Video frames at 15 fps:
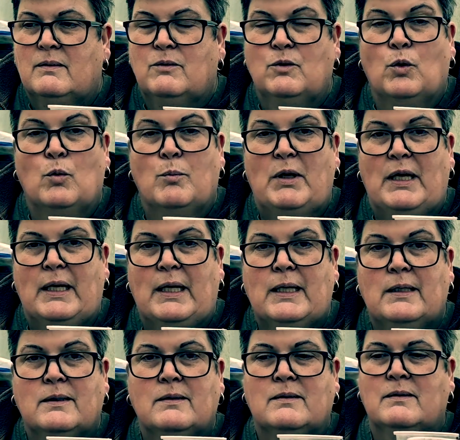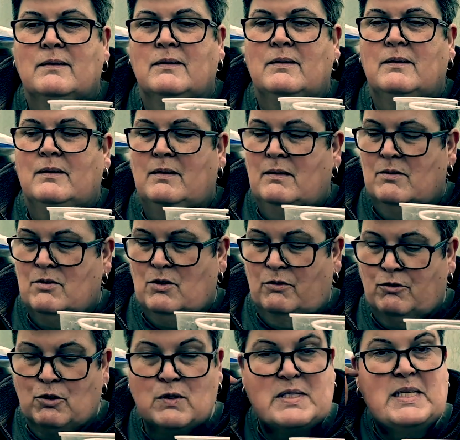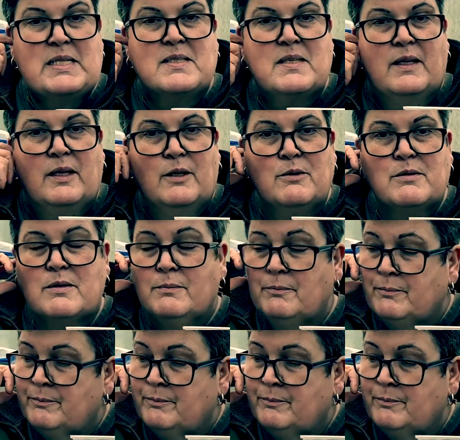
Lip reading: normally. So I've got 6 of those.